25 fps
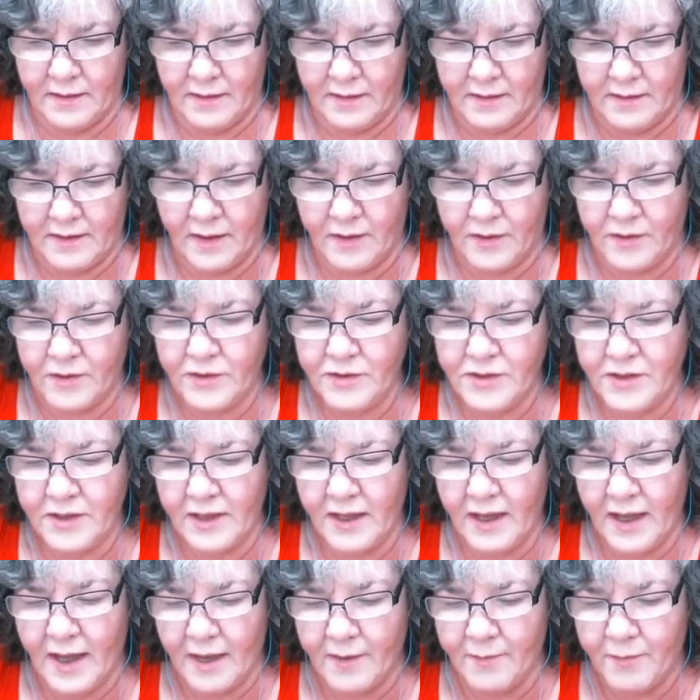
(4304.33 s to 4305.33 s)
Now,
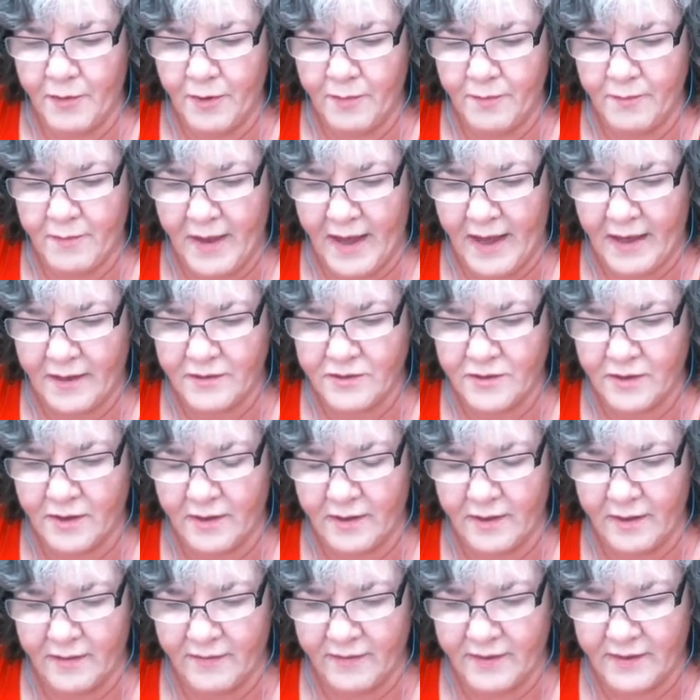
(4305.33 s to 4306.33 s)
usually I put backs
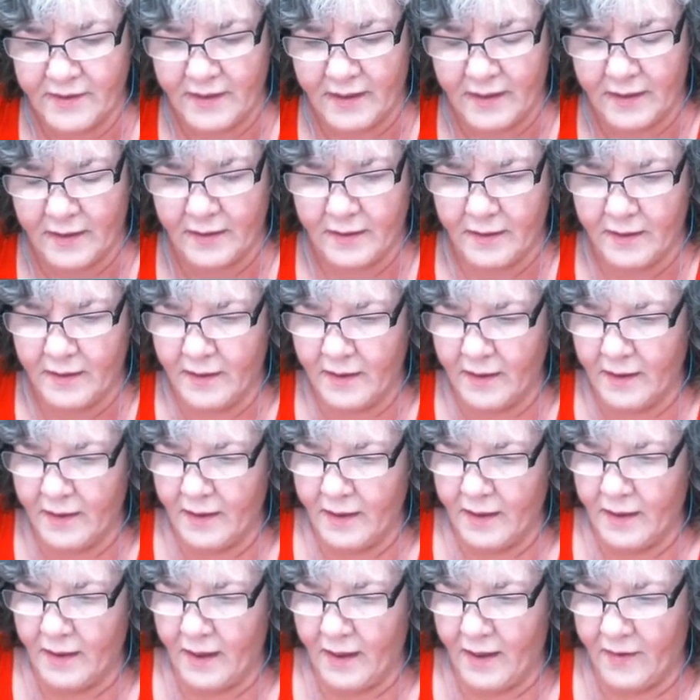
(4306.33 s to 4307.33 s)
on everything,
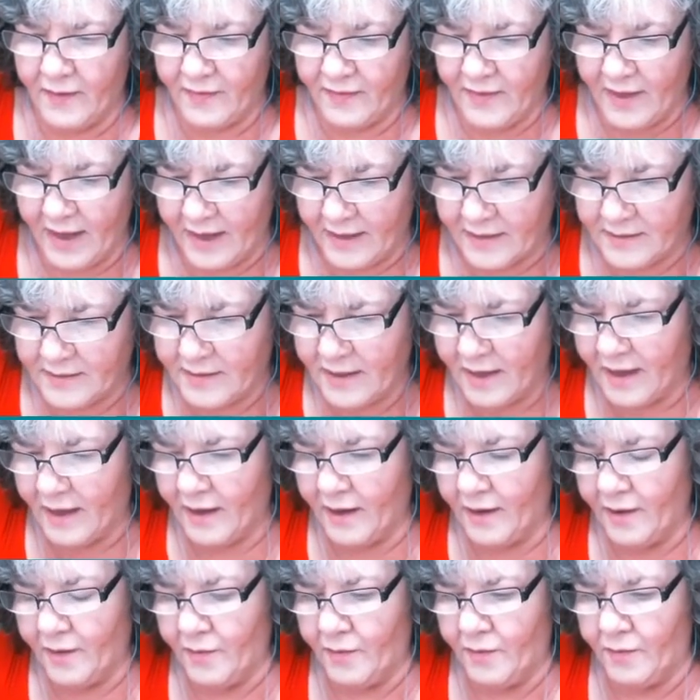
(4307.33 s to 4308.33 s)
and that's
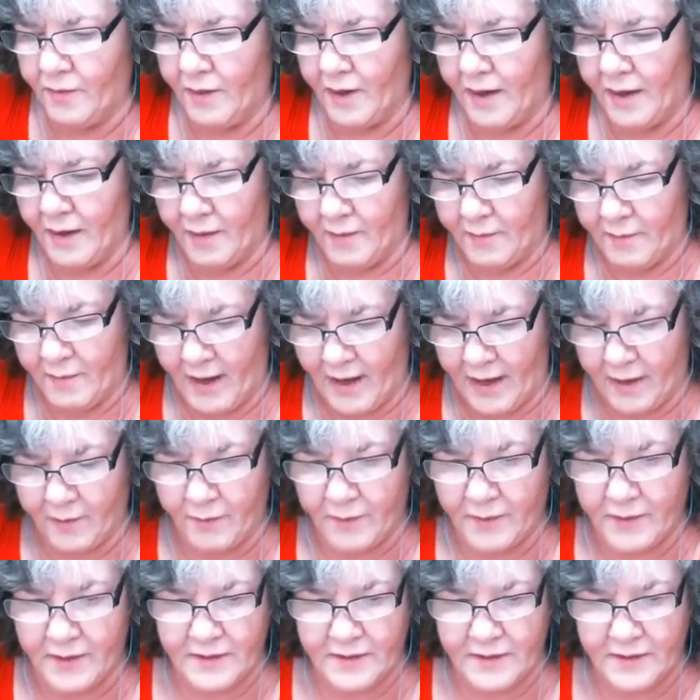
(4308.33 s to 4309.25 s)
how I would